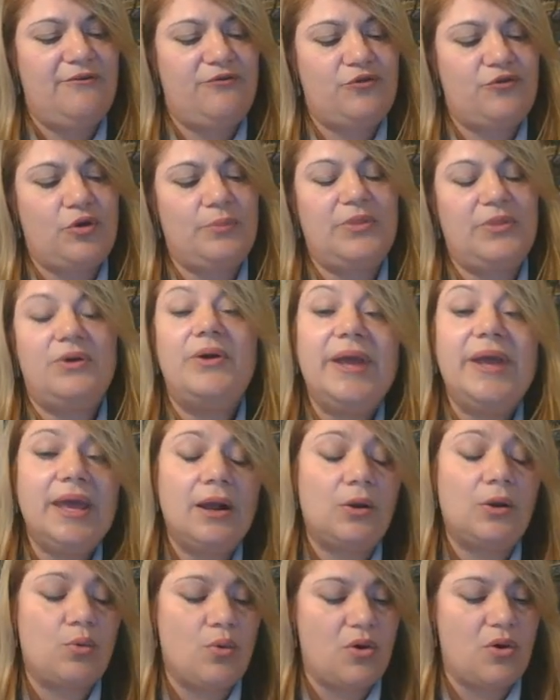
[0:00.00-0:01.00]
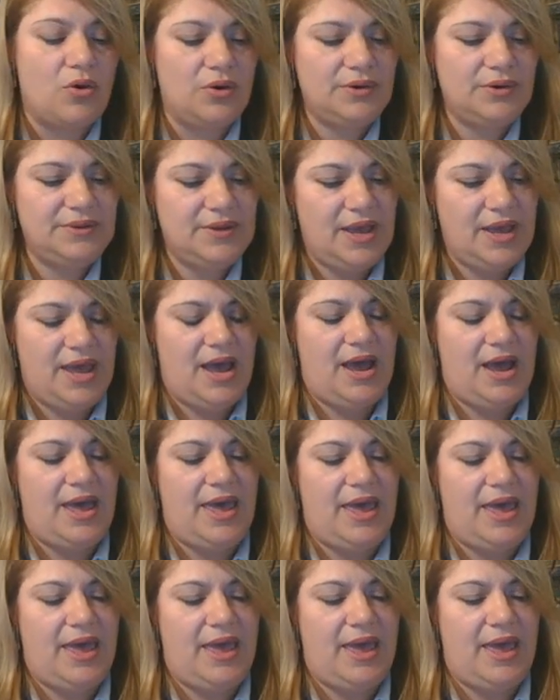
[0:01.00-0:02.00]
from the real world,
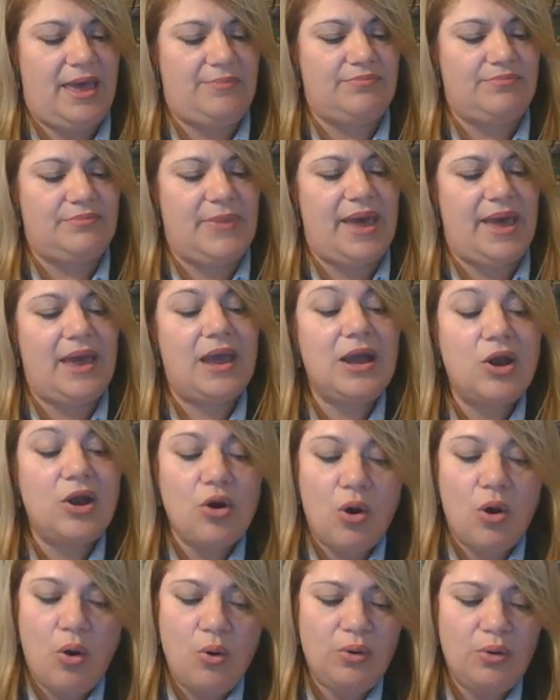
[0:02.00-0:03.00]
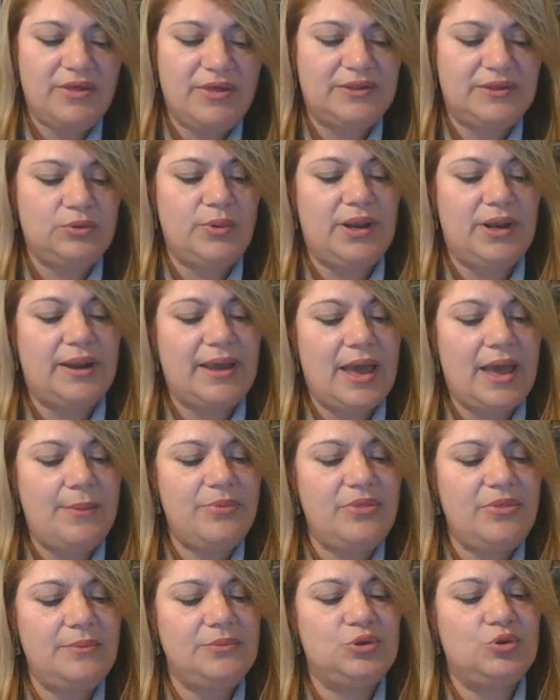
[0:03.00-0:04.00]
a goal that will
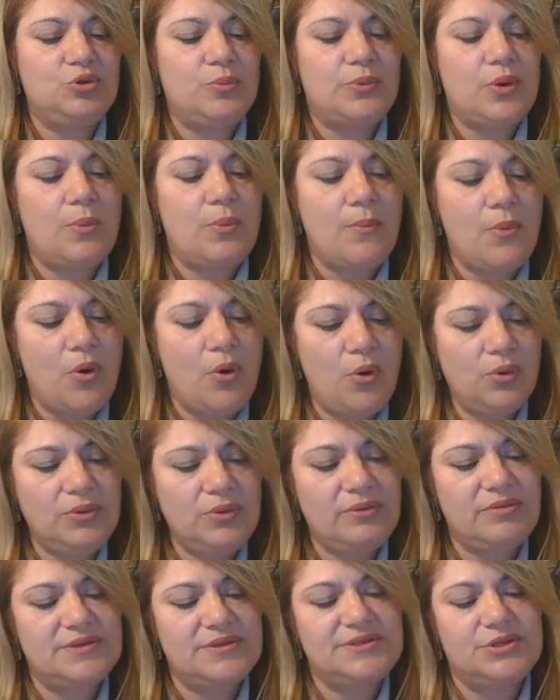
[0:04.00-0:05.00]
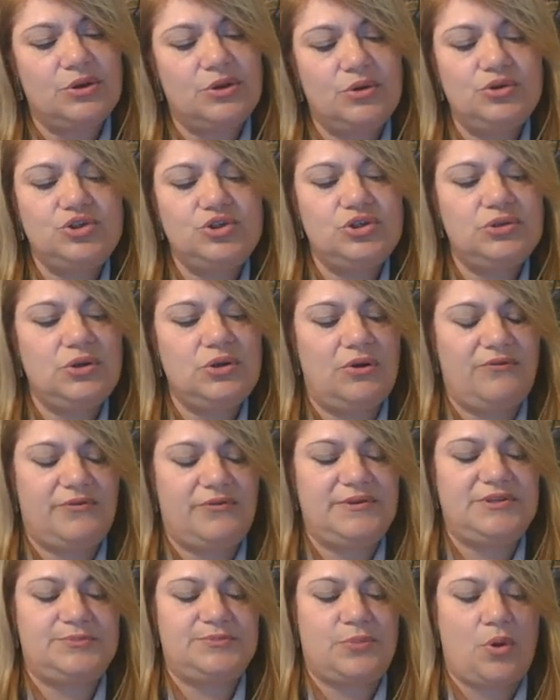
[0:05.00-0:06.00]
help them to promote the solution of
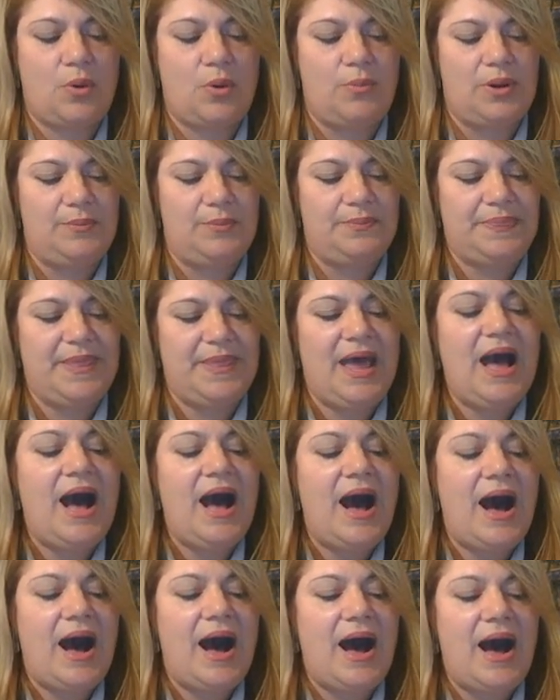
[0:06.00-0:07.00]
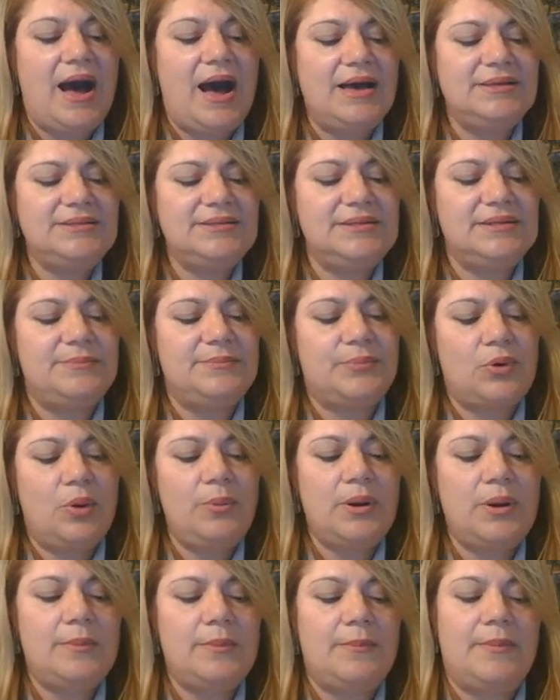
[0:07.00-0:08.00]
this problem. As in
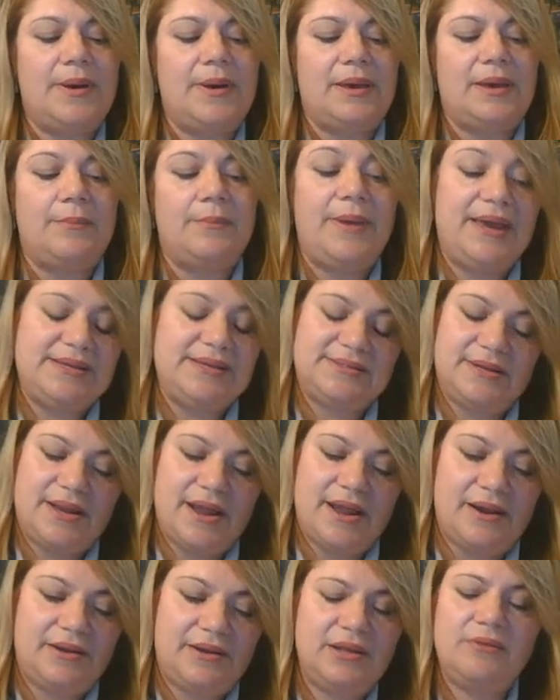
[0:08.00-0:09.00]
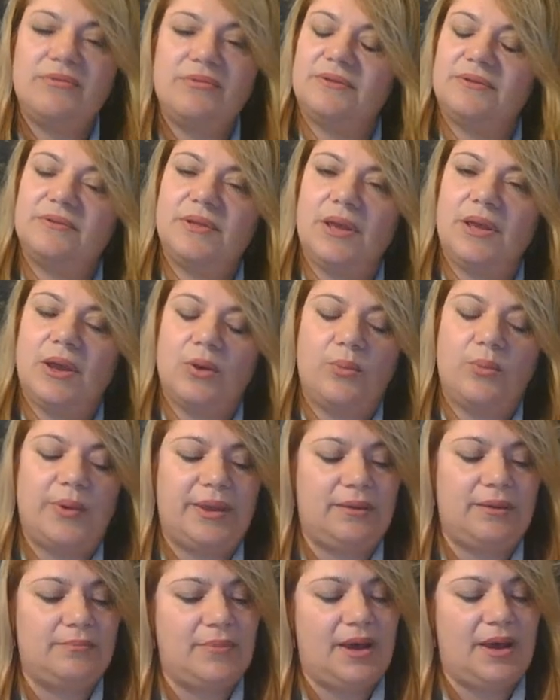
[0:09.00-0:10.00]
problem-based learning that
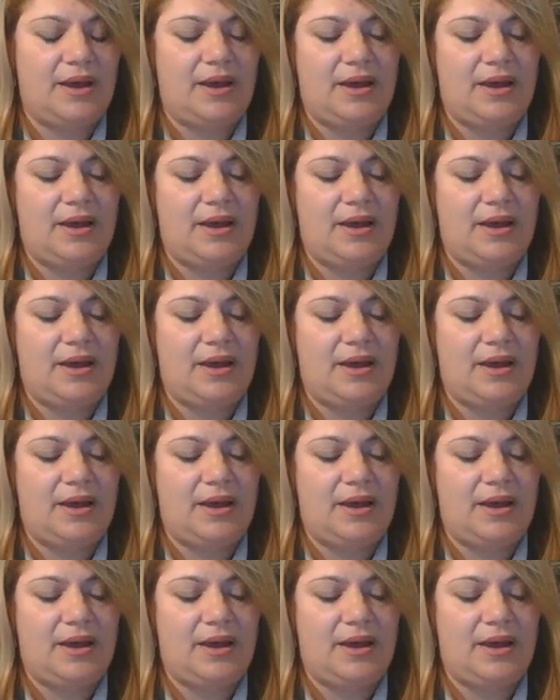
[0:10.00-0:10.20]
we